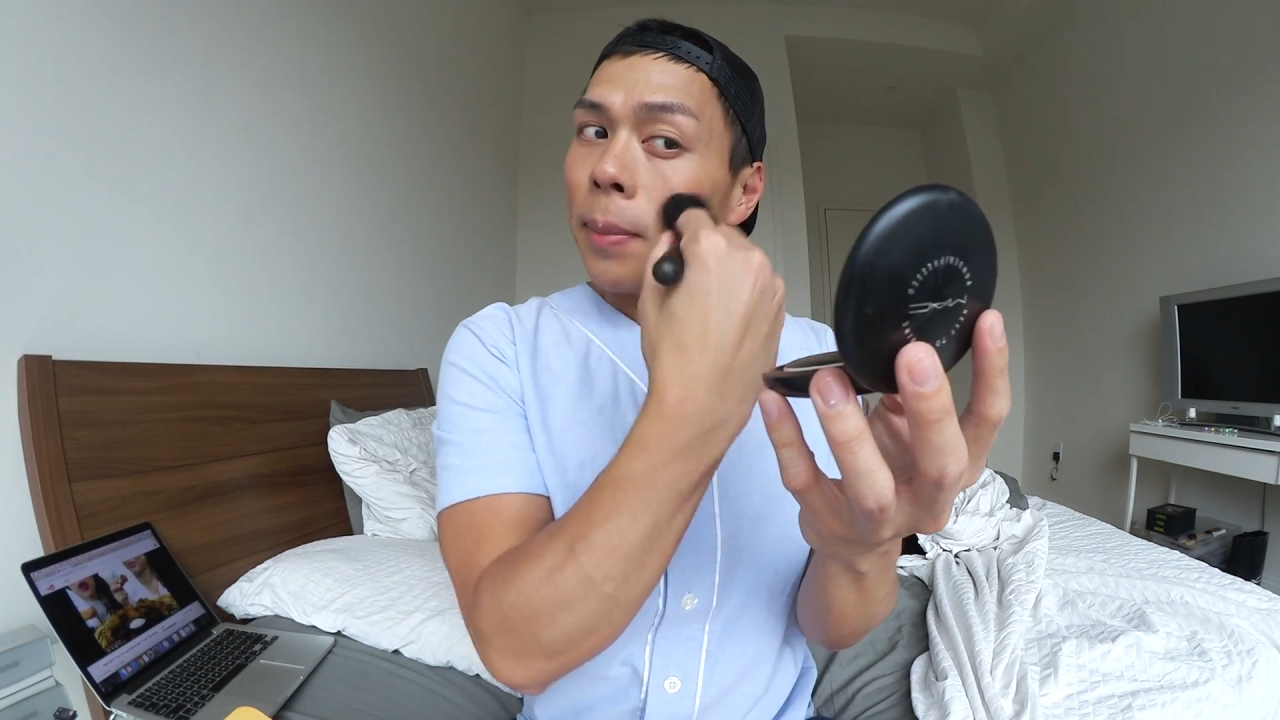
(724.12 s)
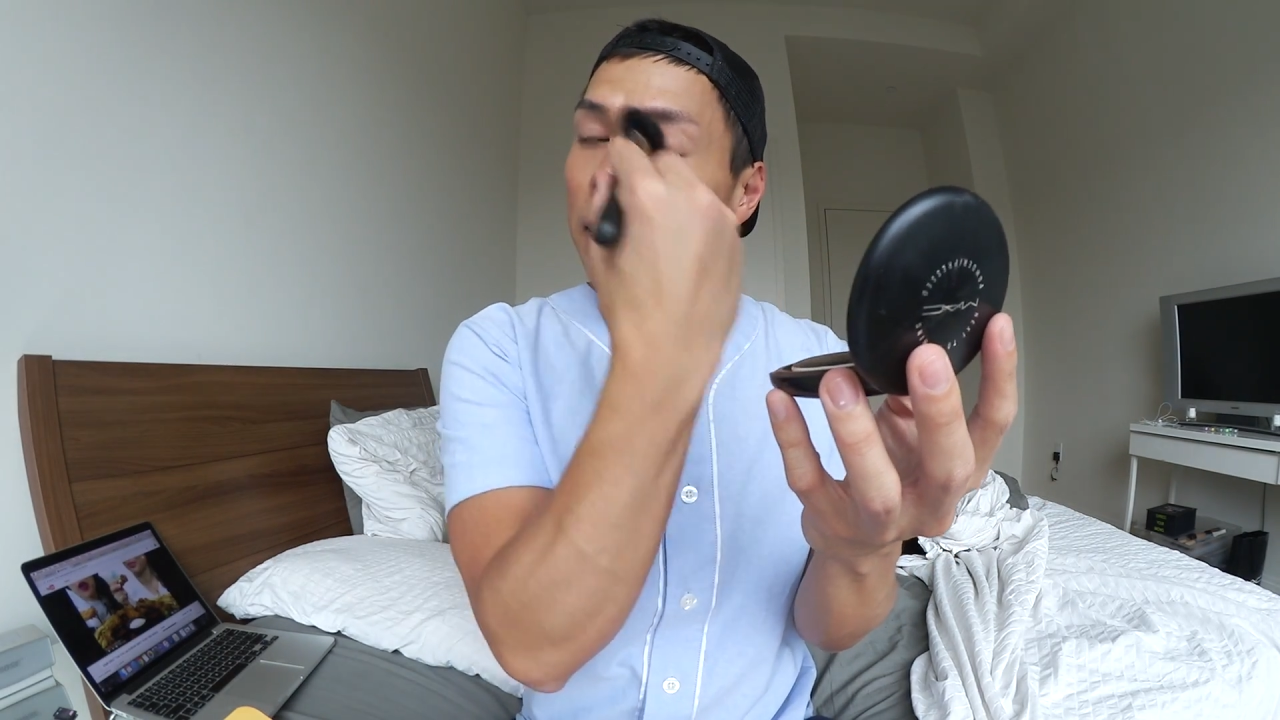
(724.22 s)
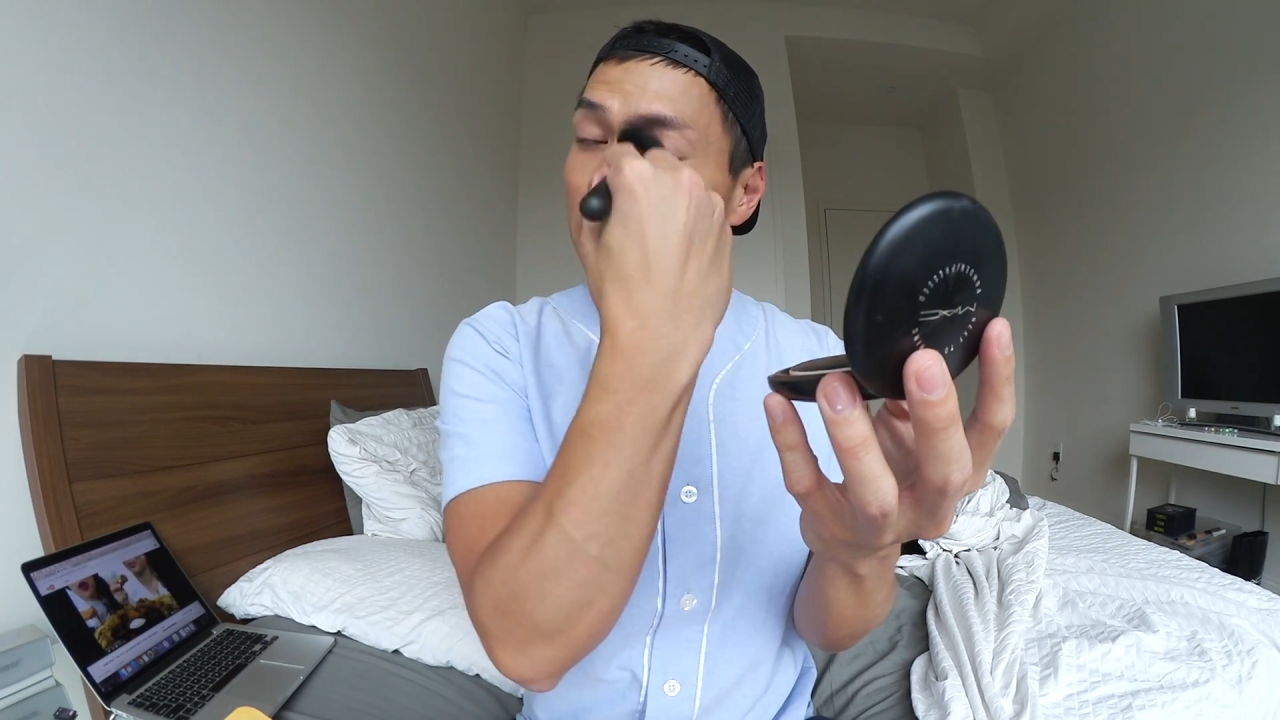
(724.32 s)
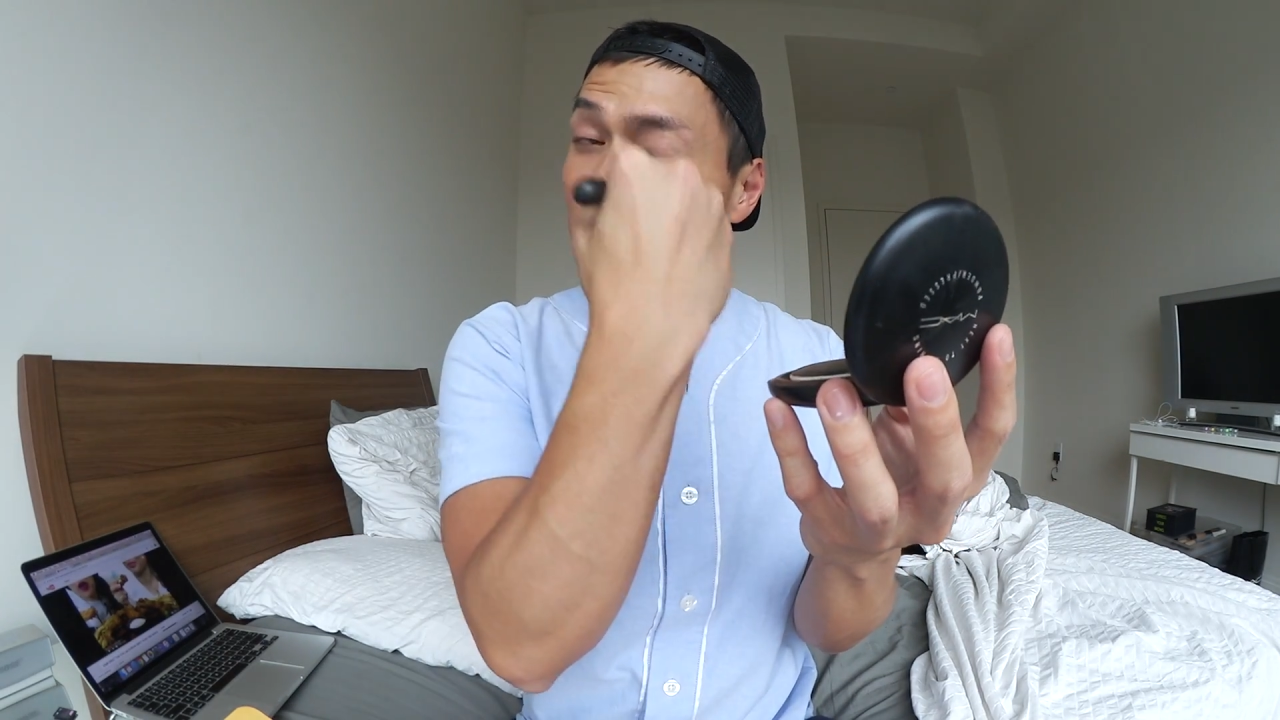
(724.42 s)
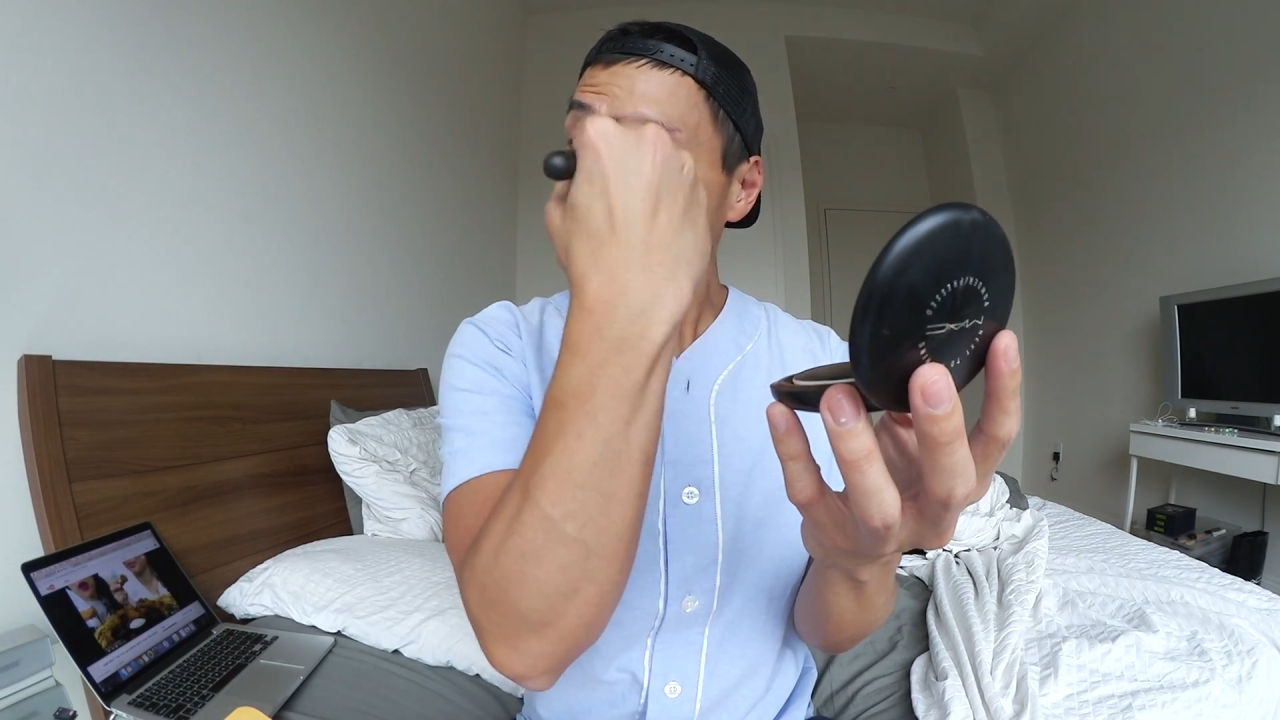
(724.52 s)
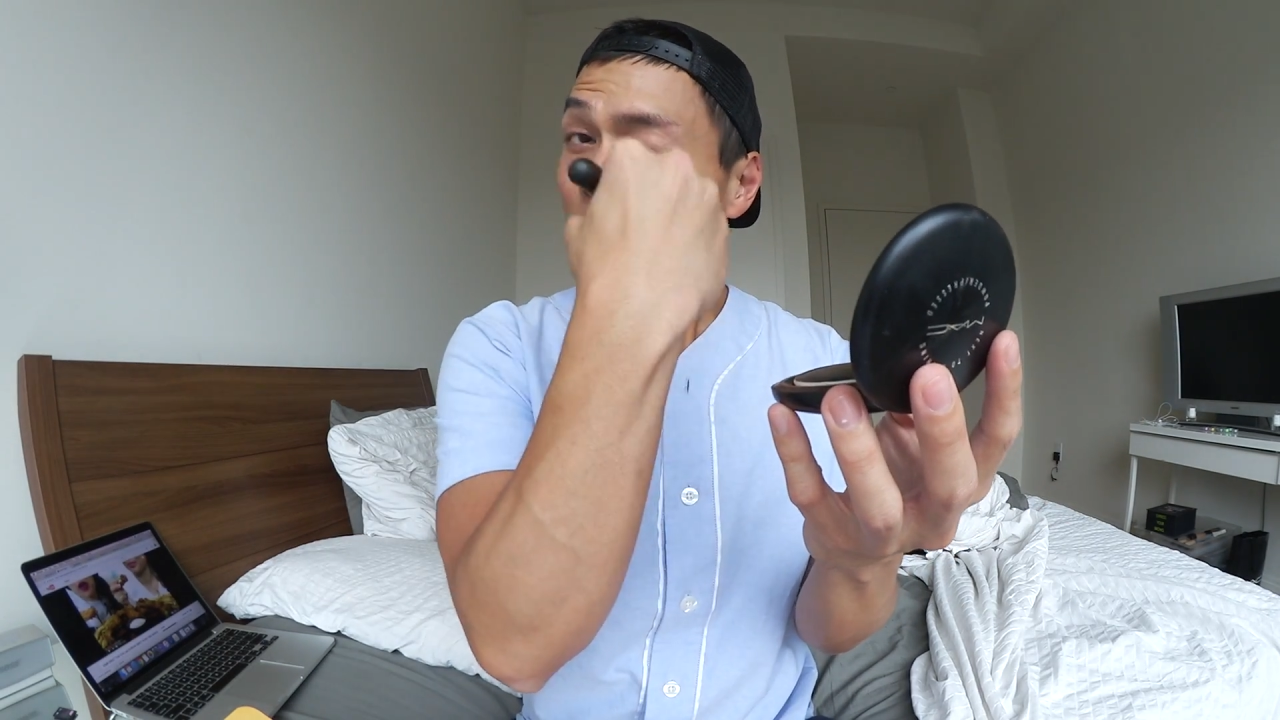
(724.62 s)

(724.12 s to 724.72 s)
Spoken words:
but this is